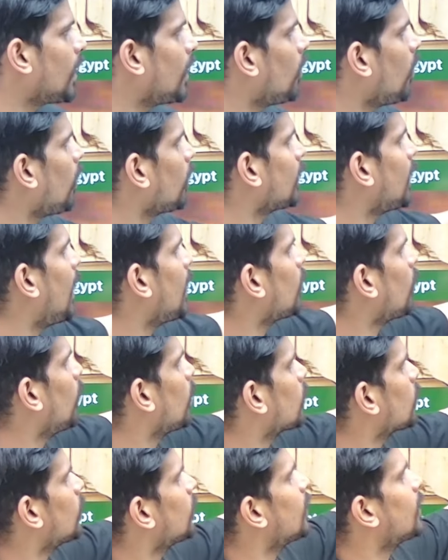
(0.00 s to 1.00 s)
along that
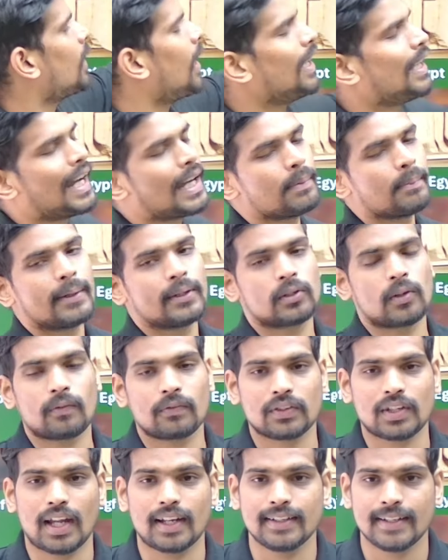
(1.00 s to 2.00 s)
also the alignment of
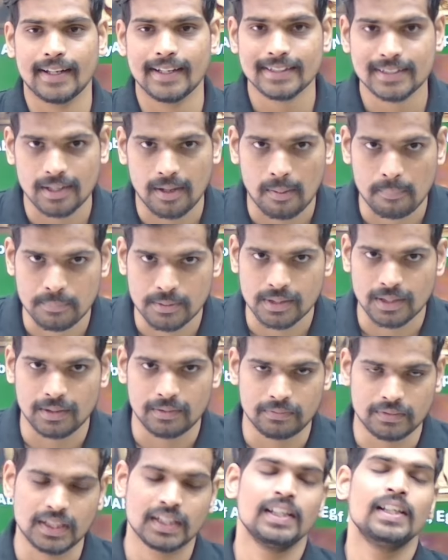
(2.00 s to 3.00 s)
sun is
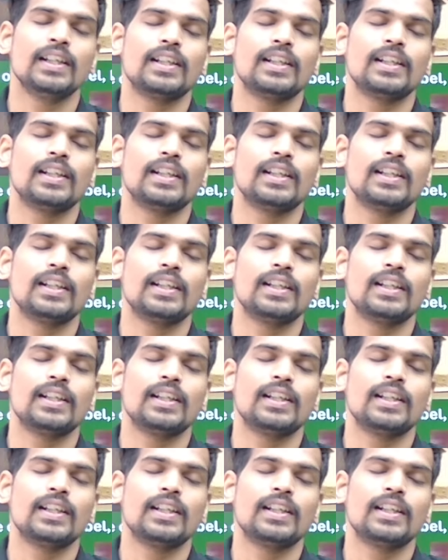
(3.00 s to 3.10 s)
observed.